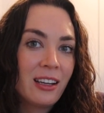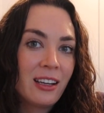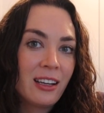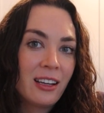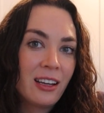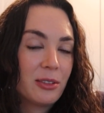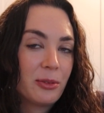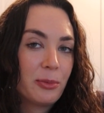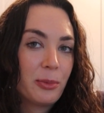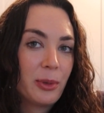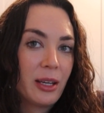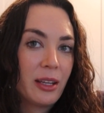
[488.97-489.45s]

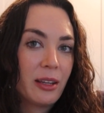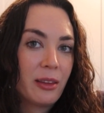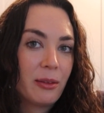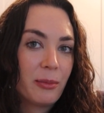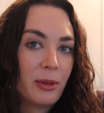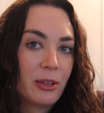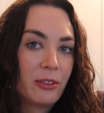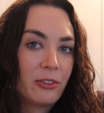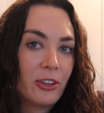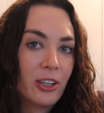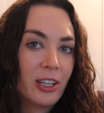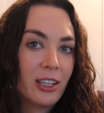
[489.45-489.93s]
It's with
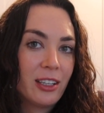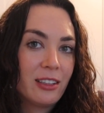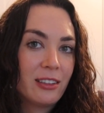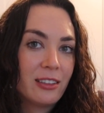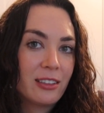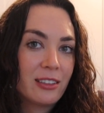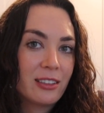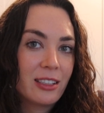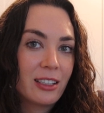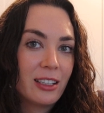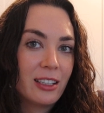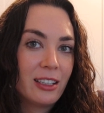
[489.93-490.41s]
my friends
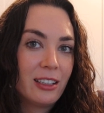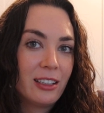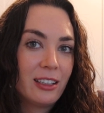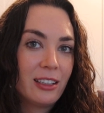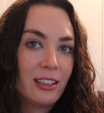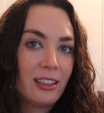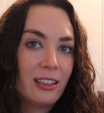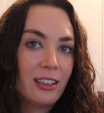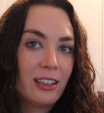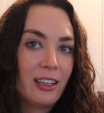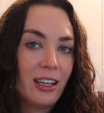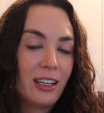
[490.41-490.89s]

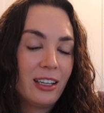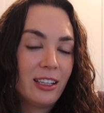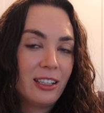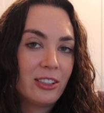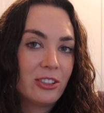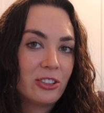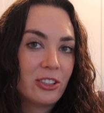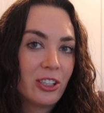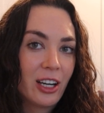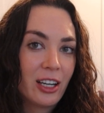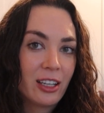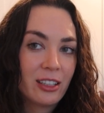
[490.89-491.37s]
Katie
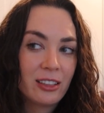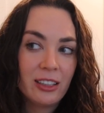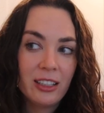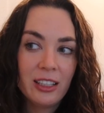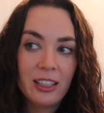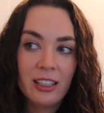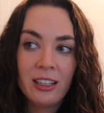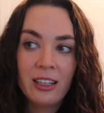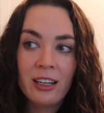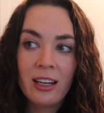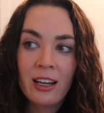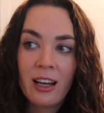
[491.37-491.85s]
and
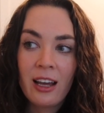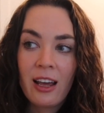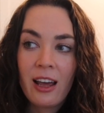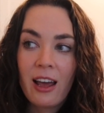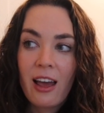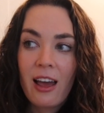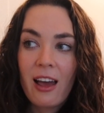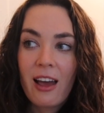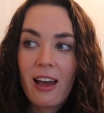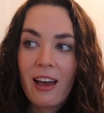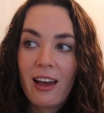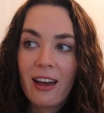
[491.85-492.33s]
Jacqueline,
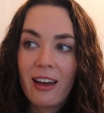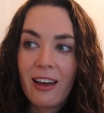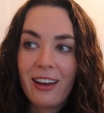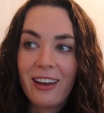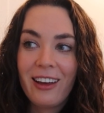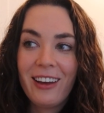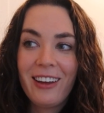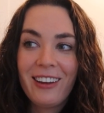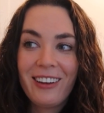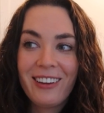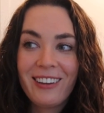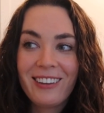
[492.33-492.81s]

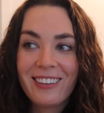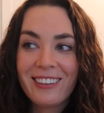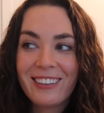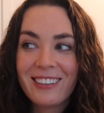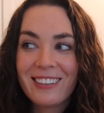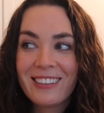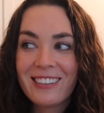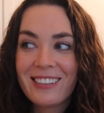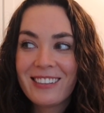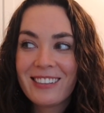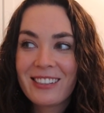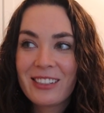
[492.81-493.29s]

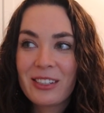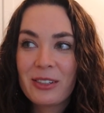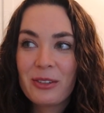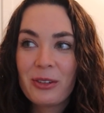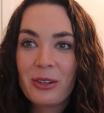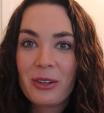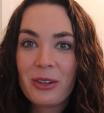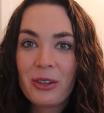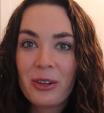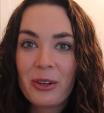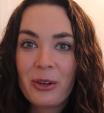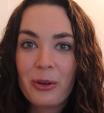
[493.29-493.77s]
and
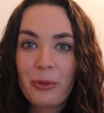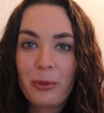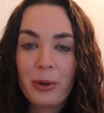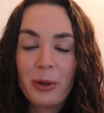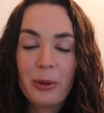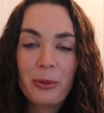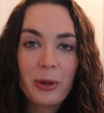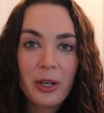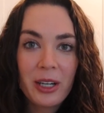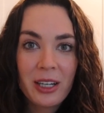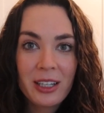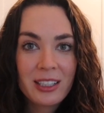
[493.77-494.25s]
we
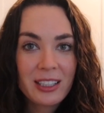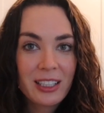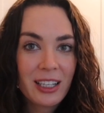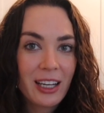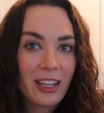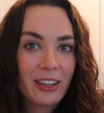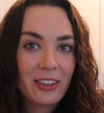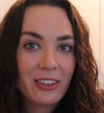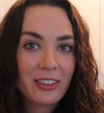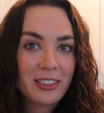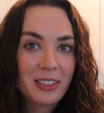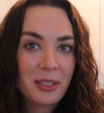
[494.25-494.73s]
work
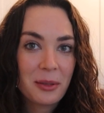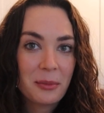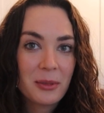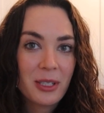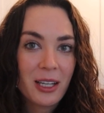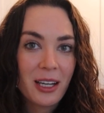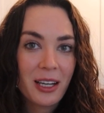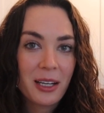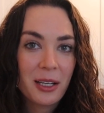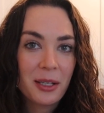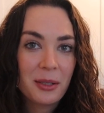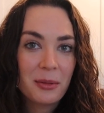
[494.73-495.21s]
together
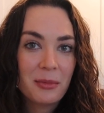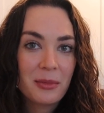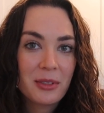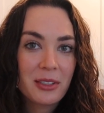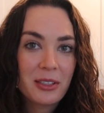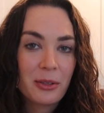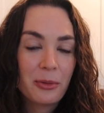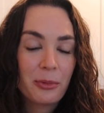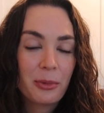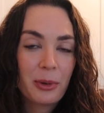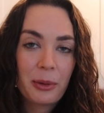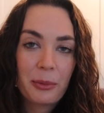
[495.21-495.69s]
sometimes,
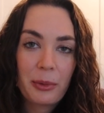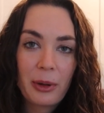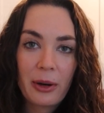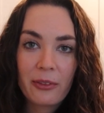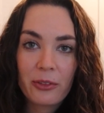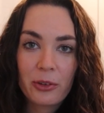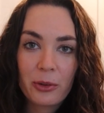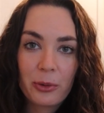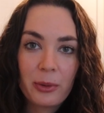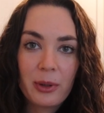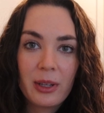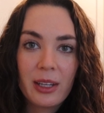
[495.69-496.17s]
so
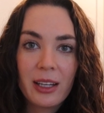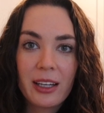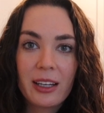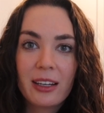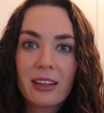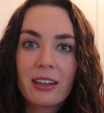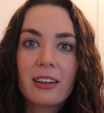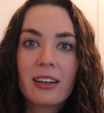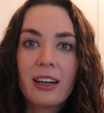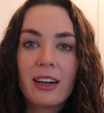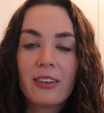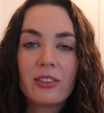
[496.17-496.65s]
whenever we like
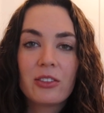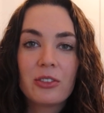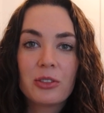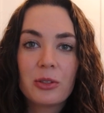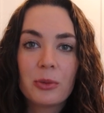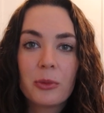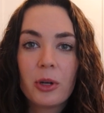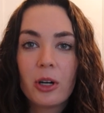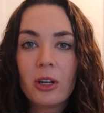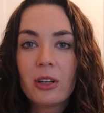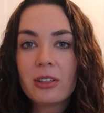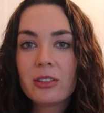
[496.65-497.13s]
have a
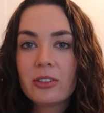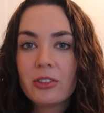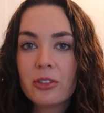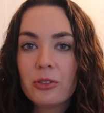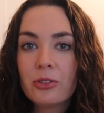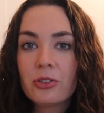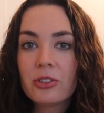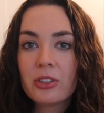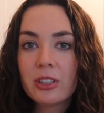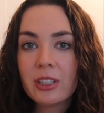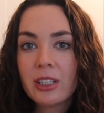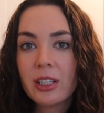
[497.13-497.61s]
Zoom call, it's
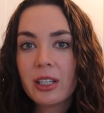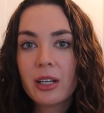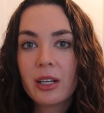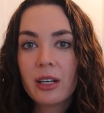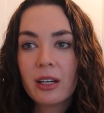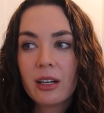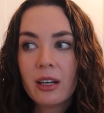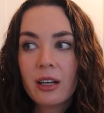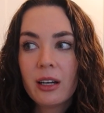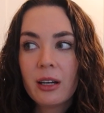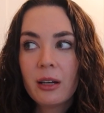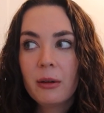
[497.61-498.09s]
usually
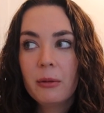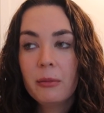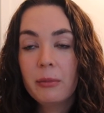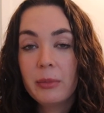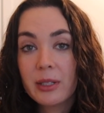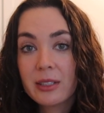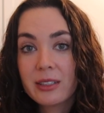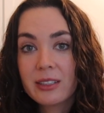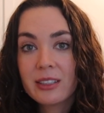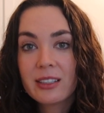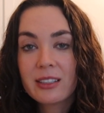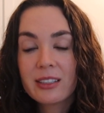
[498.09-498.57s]

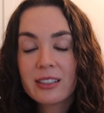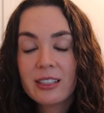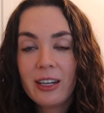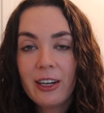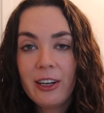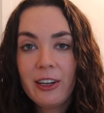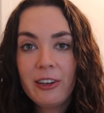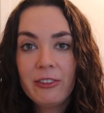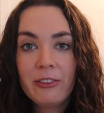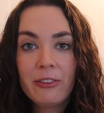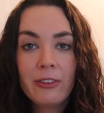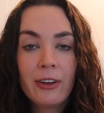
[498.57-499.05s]
business
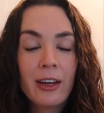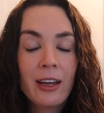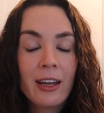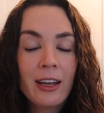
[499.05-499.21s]
stuff.